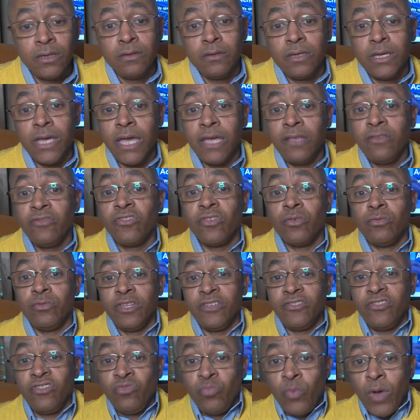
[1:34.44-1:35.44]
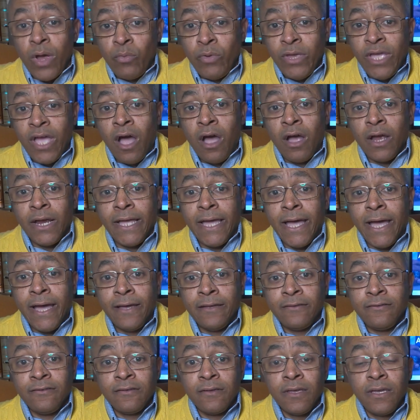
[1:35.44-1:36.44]
Okay, so this is where we are,
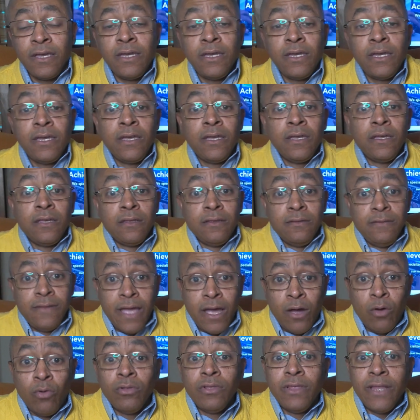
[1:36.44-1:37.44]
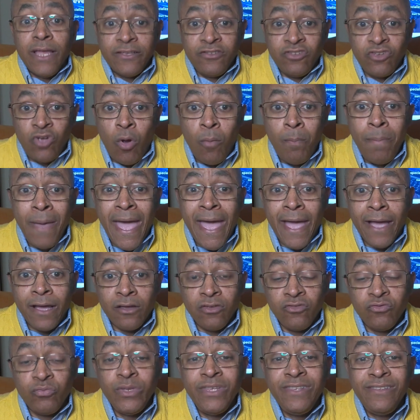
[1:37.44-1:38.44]
guys. Now, let's go back
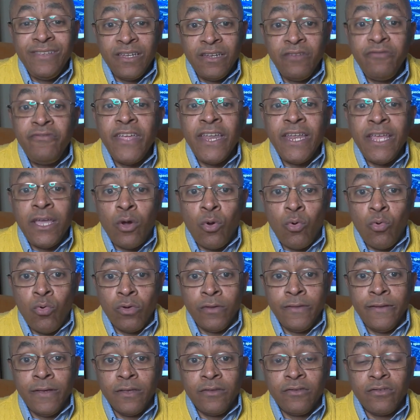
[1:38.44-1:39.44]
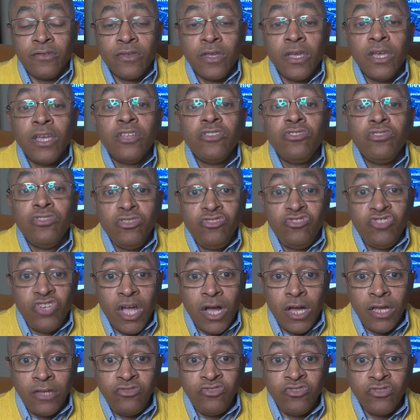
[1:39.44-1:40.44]
because we did a video on this. The
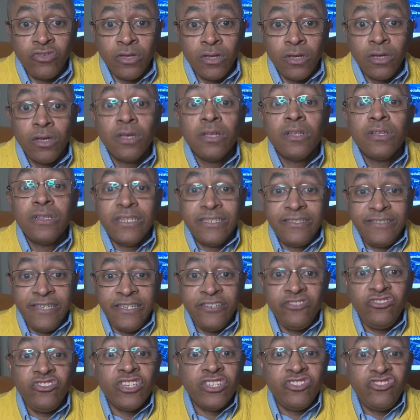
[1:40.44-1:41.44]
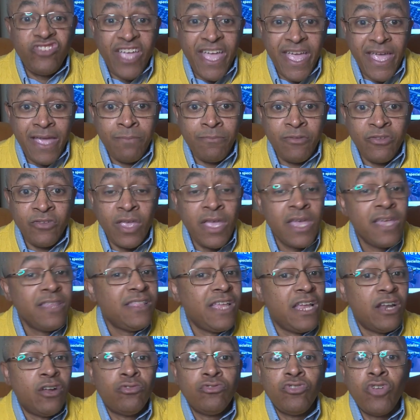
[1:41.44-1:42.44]
judge, Letitia James,
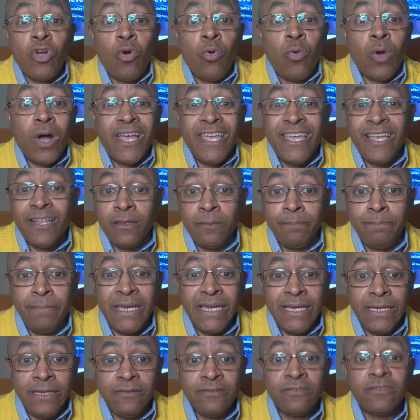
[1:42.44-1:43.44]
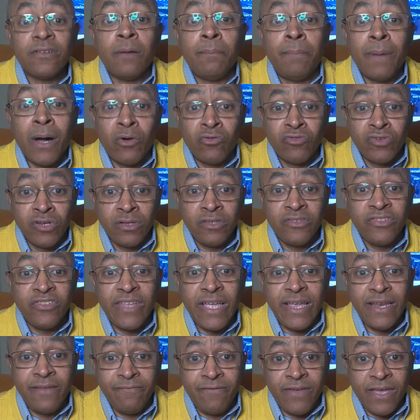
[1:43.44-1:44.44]
they don't know a hill of beans about real
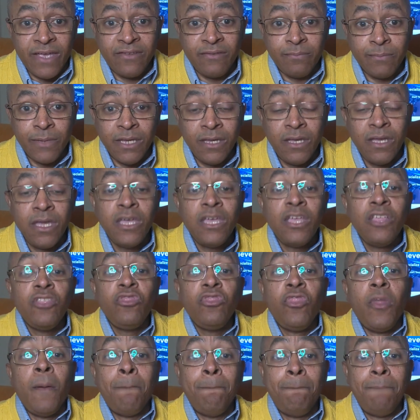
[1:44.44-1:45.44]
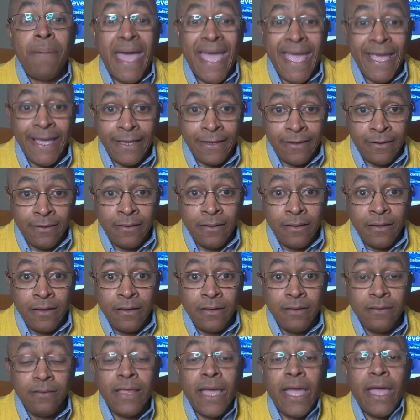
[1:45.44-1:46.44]
estate investment. The bank
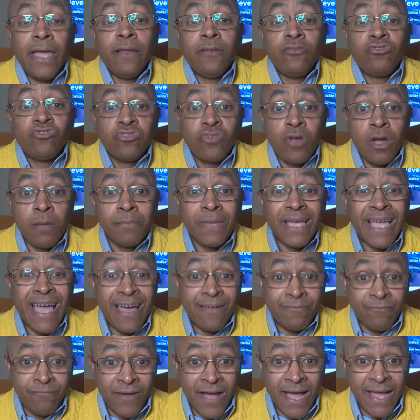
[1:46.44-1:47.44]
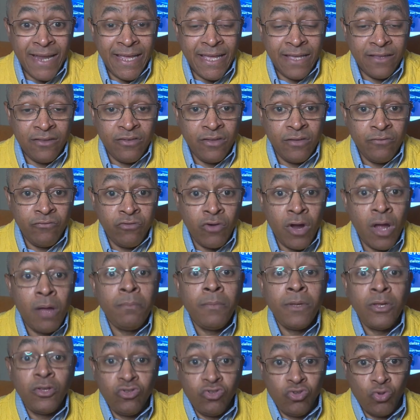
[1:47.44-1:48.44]
that Trump got financing
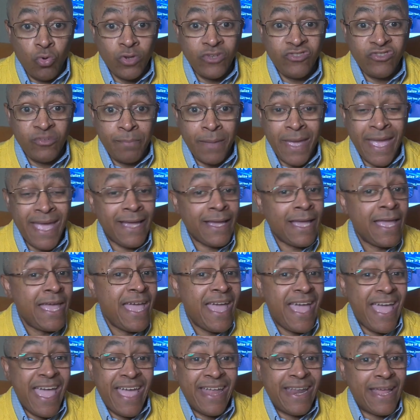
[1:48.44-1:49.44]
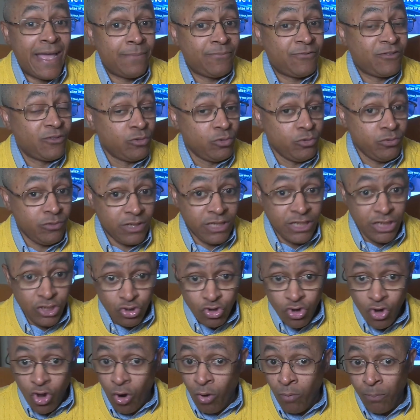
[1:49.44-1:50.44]
from, Deutsche Bank, had absolutely
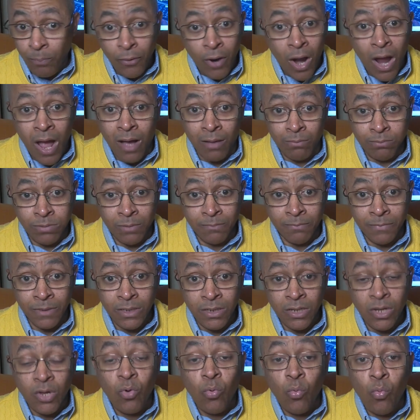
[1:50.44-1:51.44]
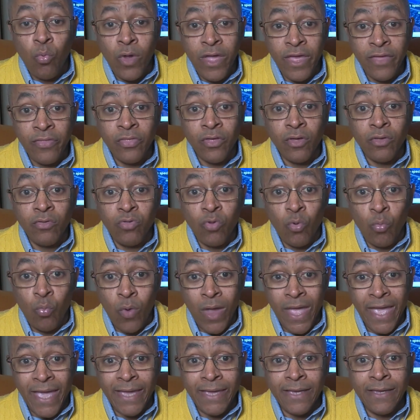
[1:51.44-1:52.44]
no problem with the
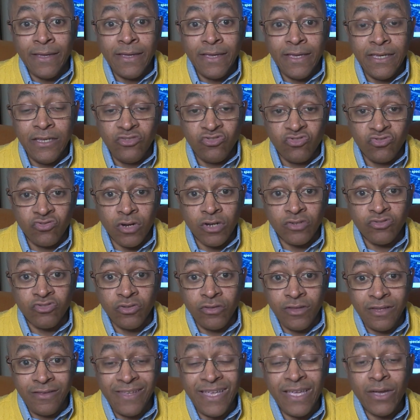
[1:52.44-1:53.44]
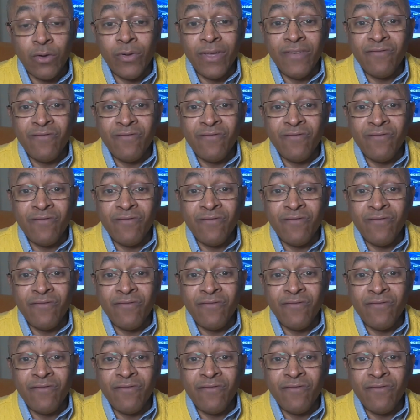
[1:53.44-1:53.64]
way he structured the deal.